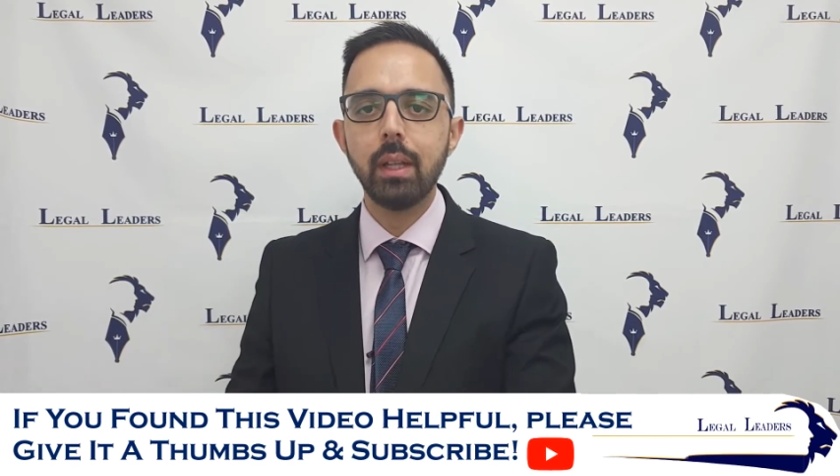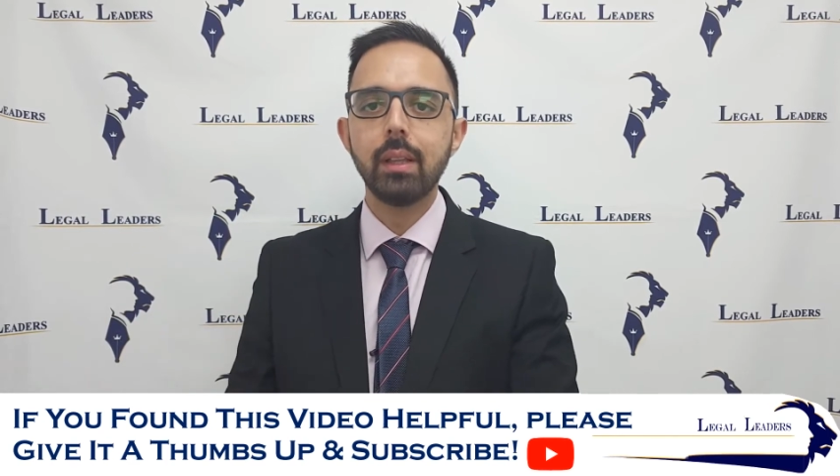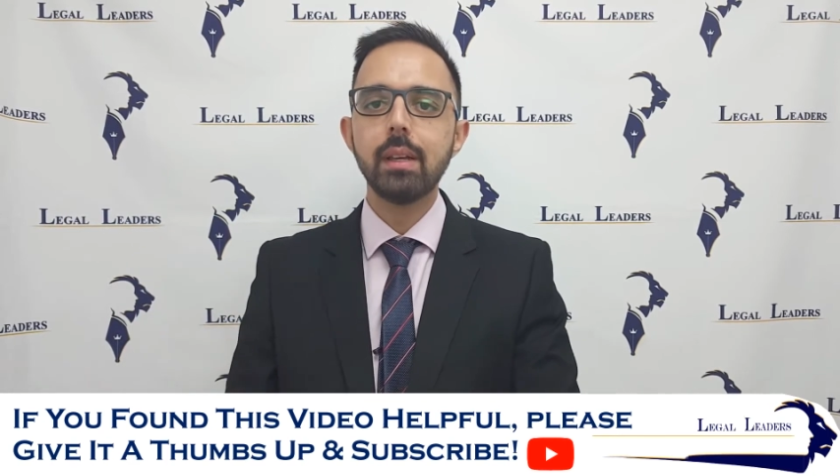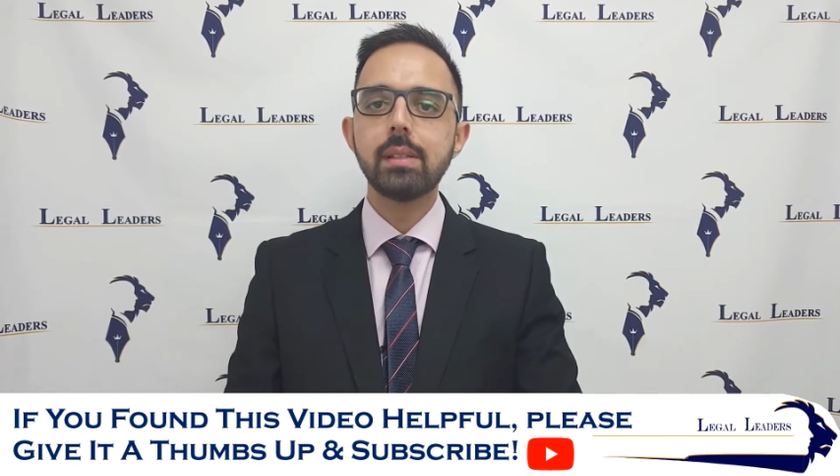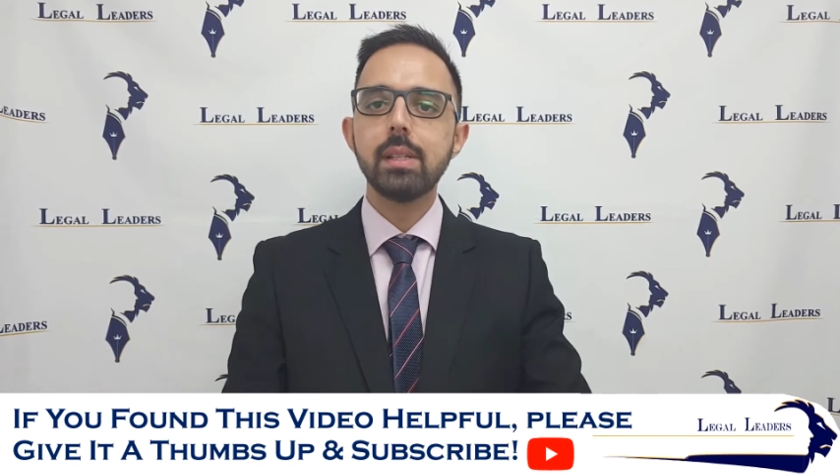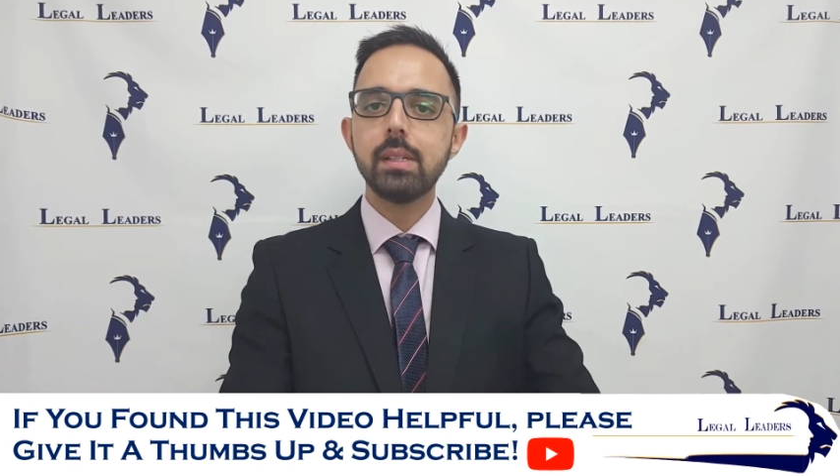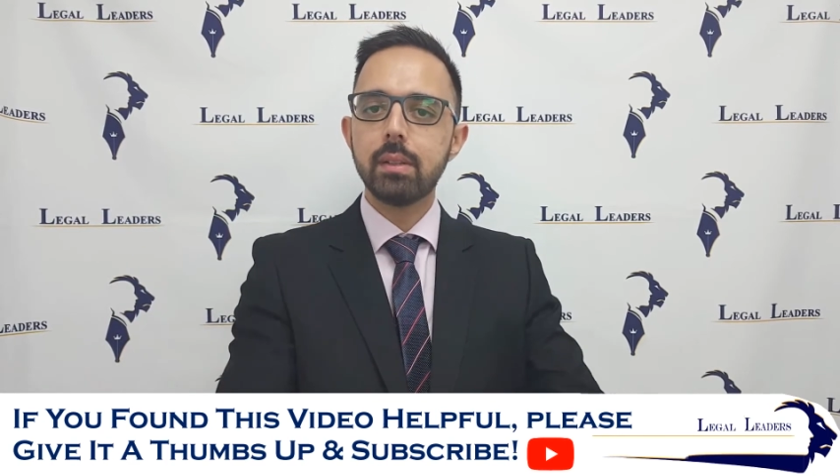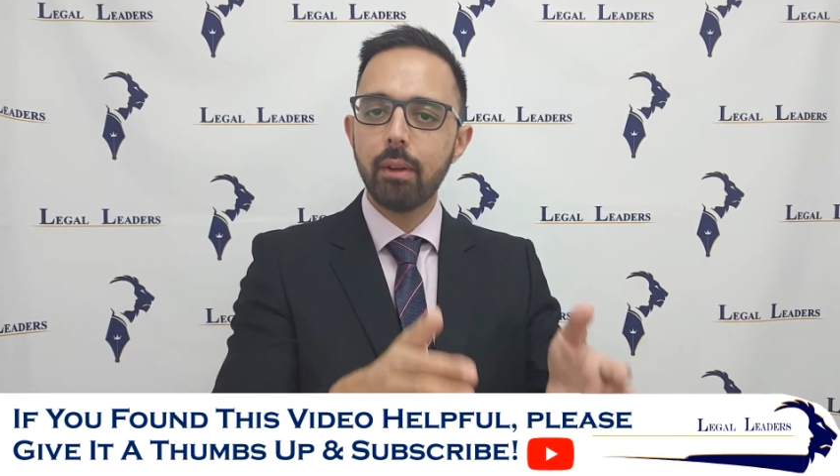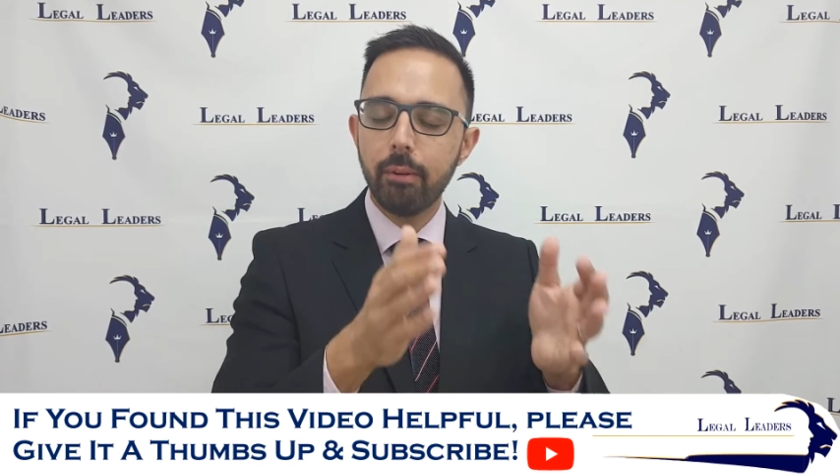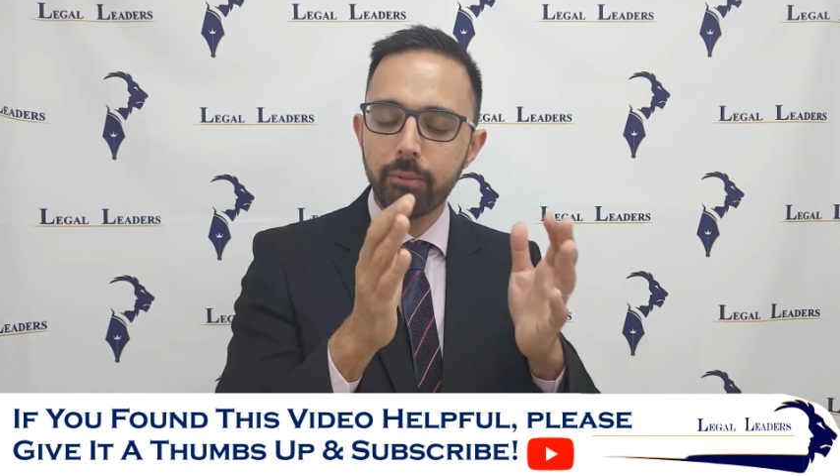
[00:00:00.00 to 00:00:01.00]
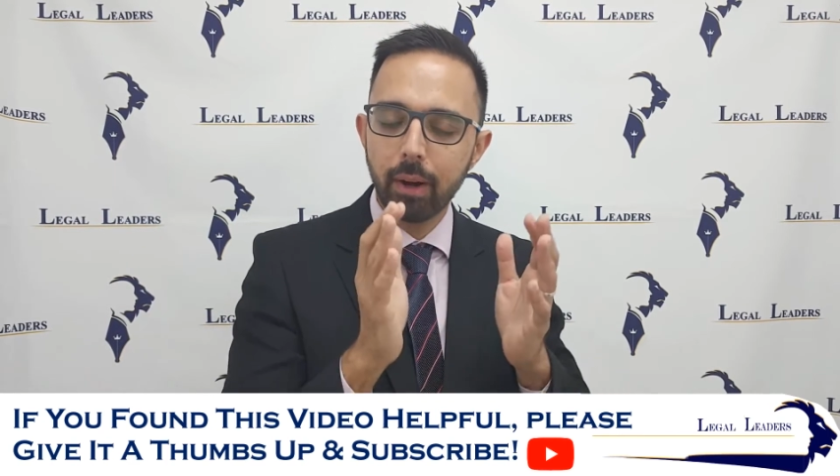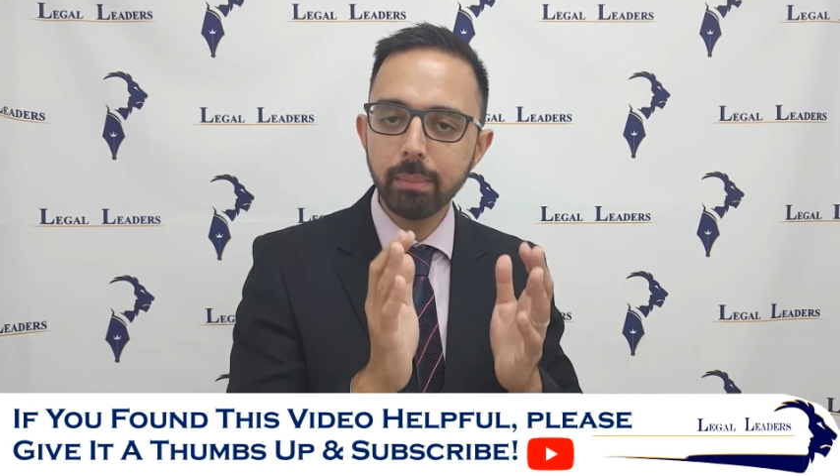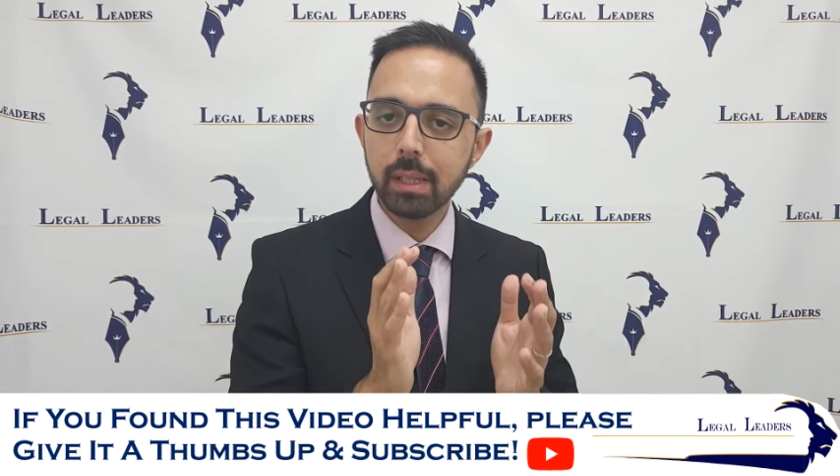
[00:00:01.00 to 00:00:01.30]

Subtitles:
This is from the